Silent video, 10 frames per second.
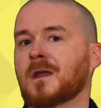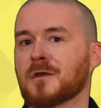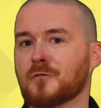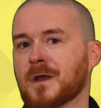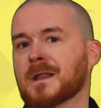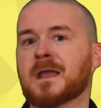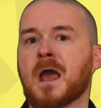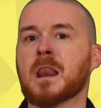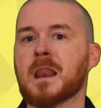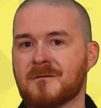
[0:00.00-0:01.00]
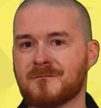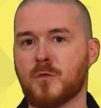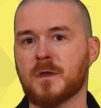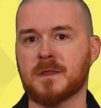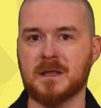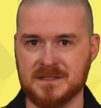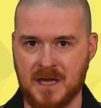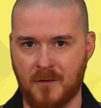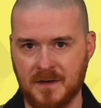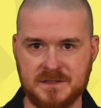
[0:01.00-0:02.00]
You really get to live with these
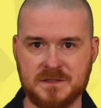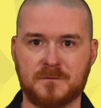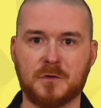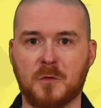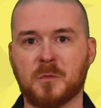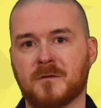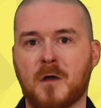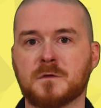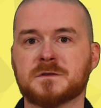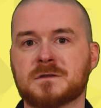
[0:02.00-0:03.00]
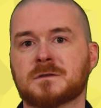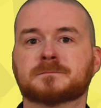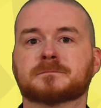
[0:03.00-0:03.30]
characters for a couple of hours.